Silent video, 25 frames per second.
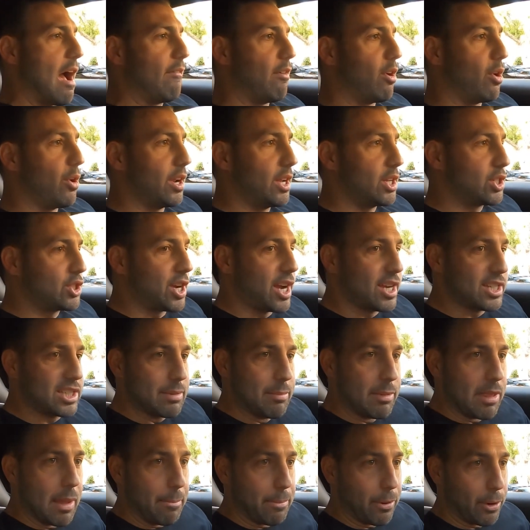I've already changed
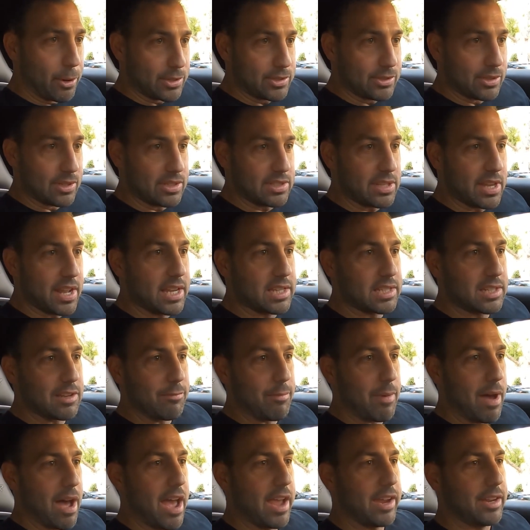some of the personal settings of
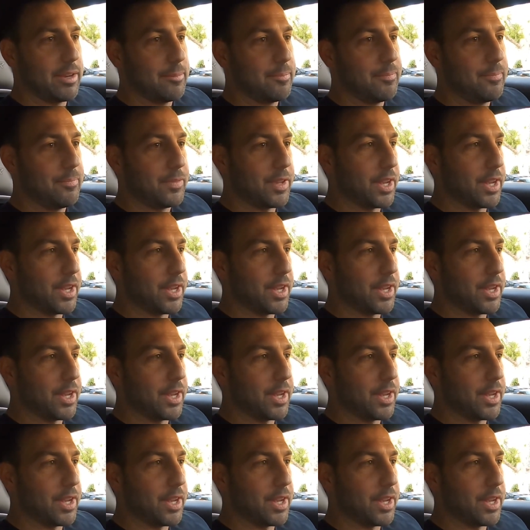mine.